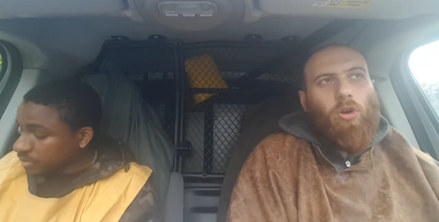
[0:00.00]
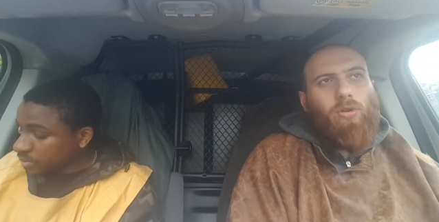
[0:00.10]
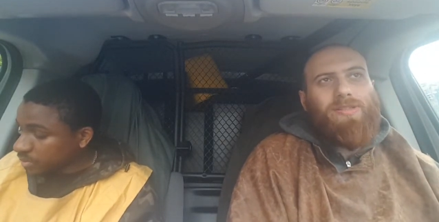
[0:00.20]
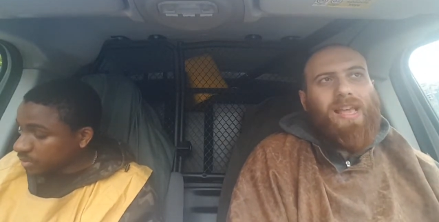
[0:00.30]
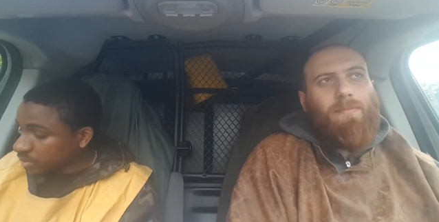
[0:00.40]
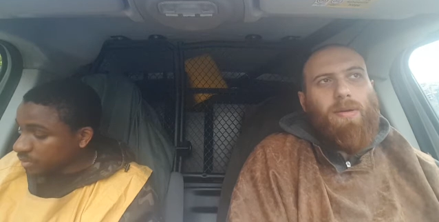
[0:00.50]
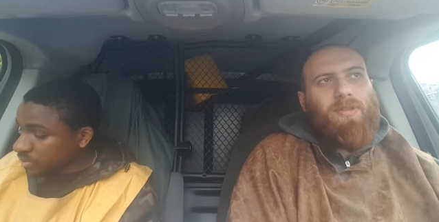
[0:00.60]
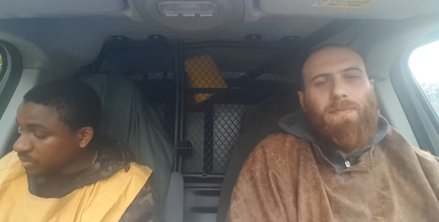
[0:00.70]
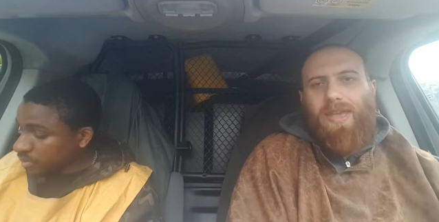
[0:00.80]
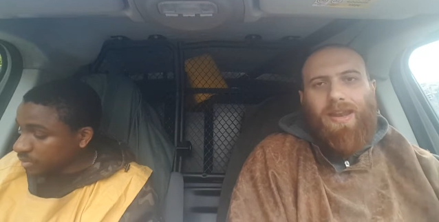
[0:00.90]
Speaker 1: the Lord set them up to
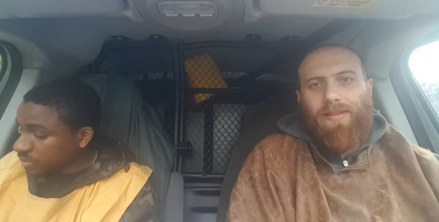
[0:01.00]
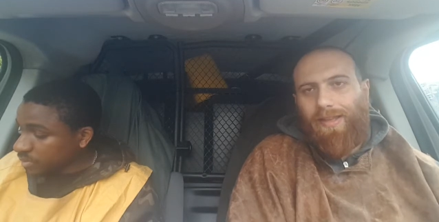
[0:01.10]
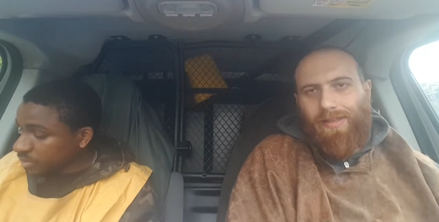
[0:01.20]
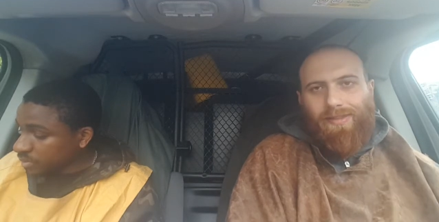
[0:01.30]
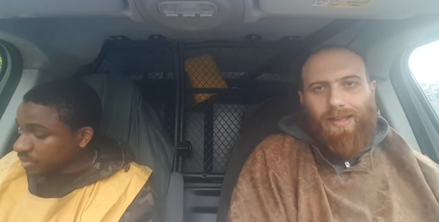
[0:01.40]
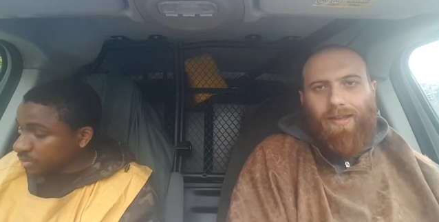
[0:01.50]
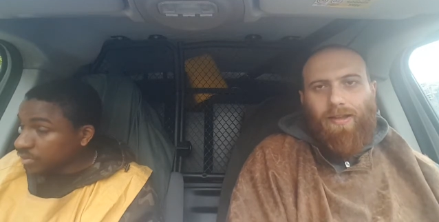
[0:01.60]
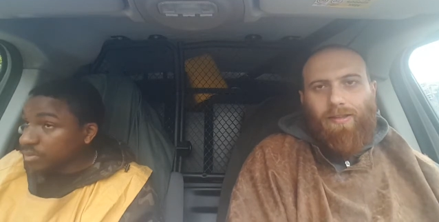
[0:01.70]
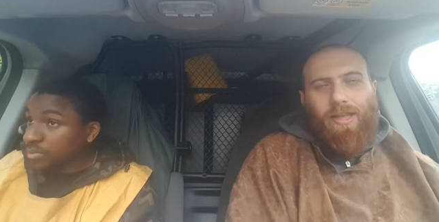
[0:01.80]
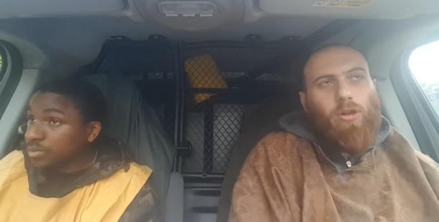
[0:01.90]
be in that dead state.
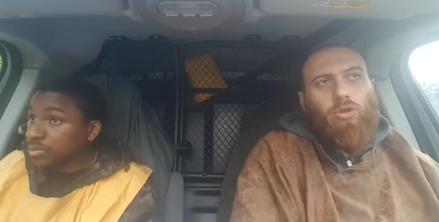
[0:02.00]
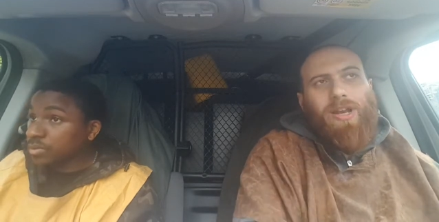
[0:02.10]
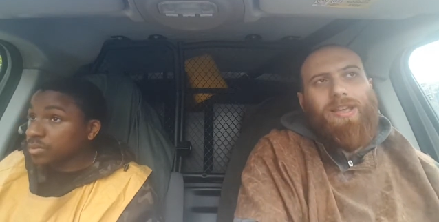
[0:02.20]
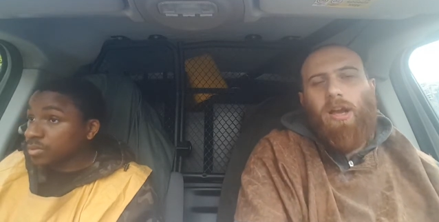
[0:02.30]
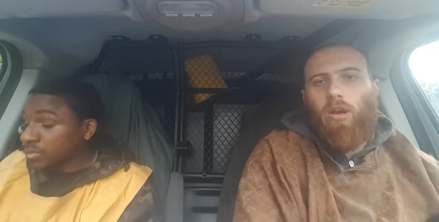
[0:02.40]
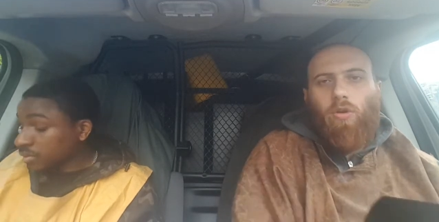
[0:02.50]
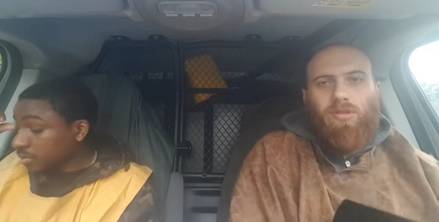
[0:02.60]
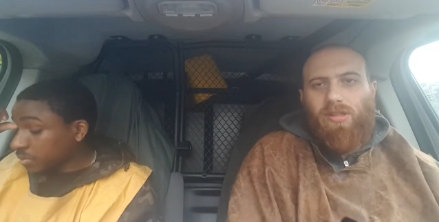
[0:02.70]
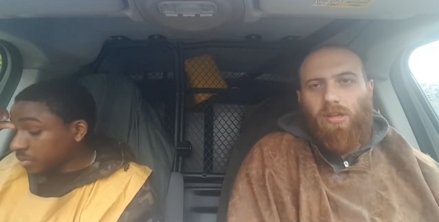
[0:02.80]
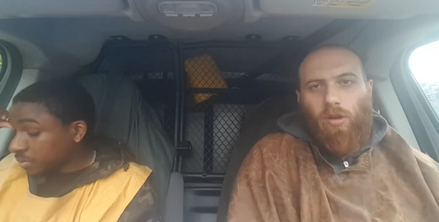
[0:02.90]
They're not trying to get close
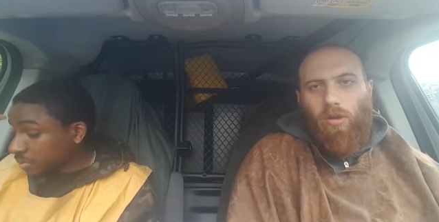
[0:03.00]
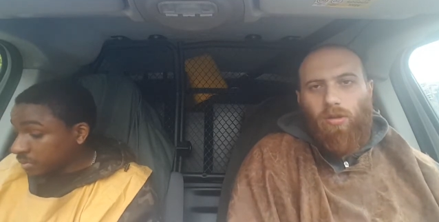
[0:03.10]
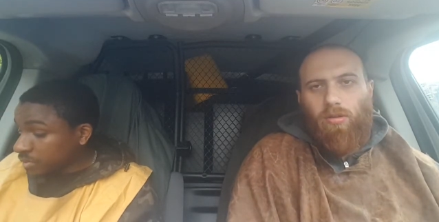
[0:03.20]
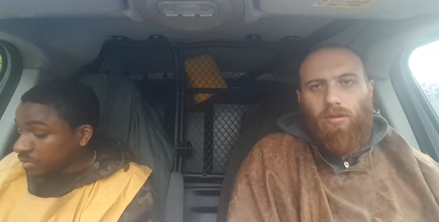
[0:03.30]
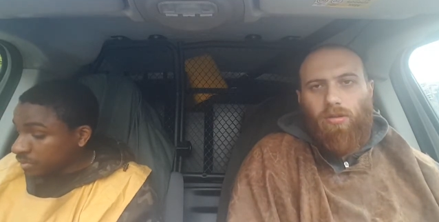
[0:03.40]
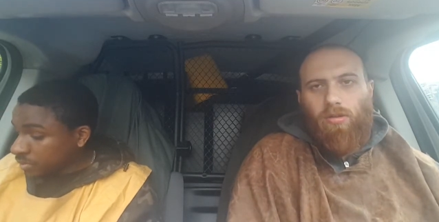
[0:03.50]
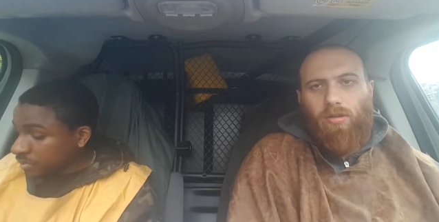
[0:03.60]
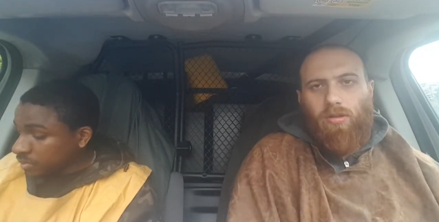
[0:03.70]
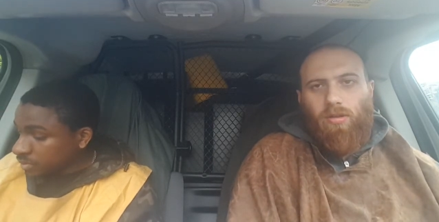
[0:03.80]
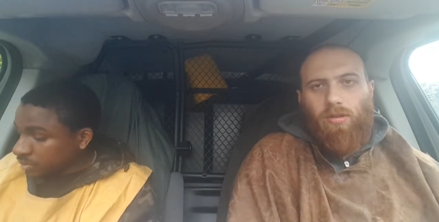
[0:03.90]
to the Lord.
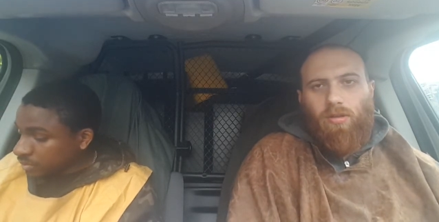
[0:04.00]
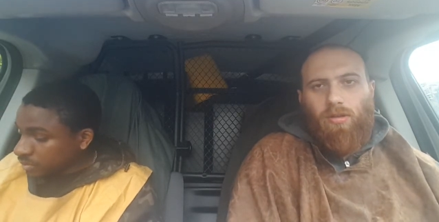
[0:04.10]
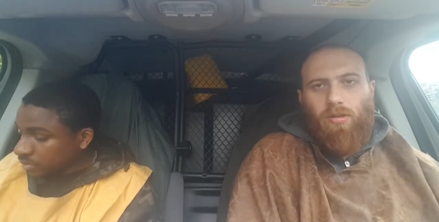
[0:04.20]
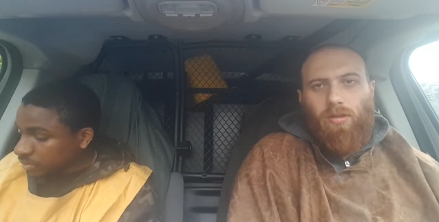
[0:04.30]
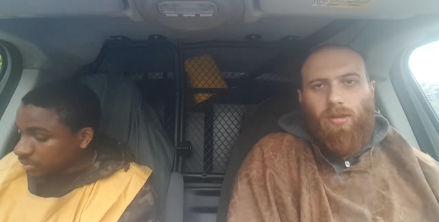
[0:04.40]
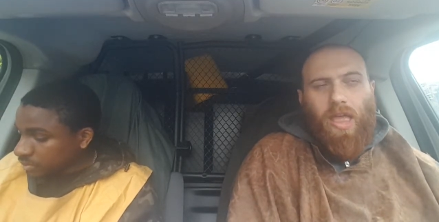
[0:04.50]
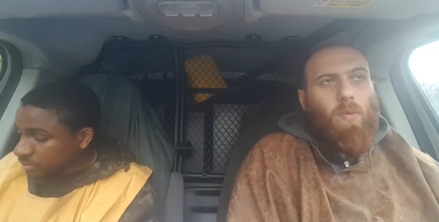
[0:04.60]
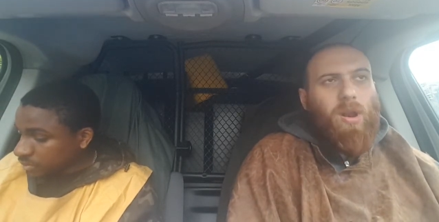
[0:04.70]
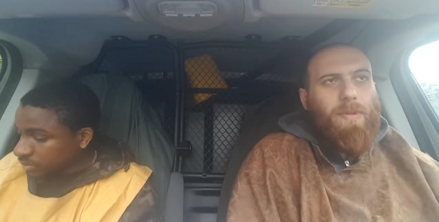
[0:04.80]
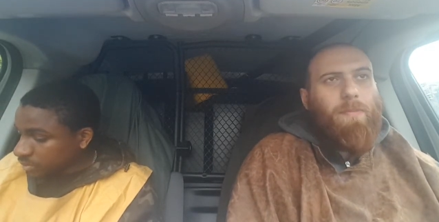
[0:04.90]
They
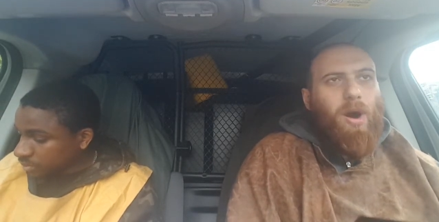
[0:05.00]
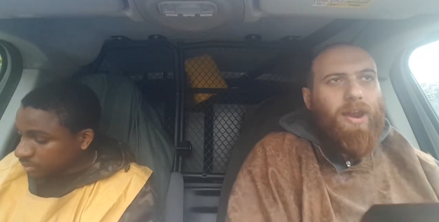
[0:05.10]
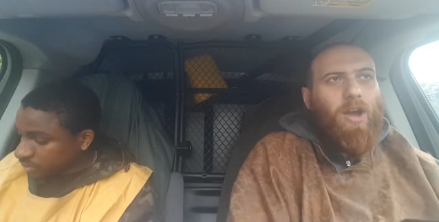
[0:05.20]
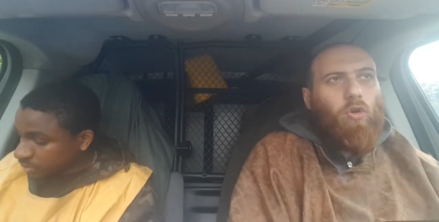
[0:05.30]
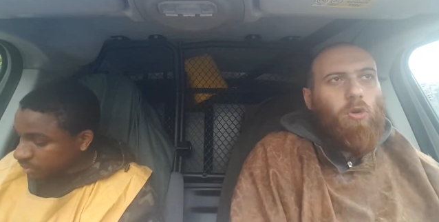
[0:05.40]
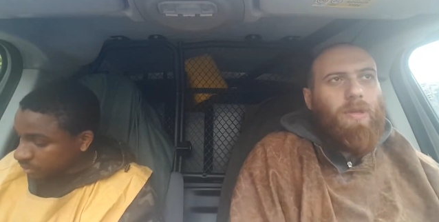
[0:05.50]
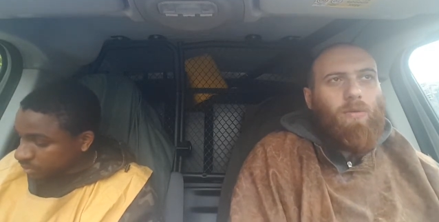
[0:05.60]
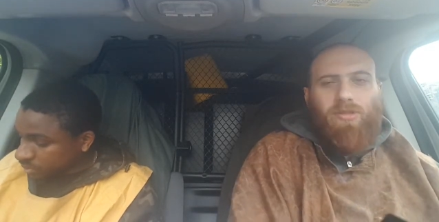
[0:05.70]
want to be part of that group that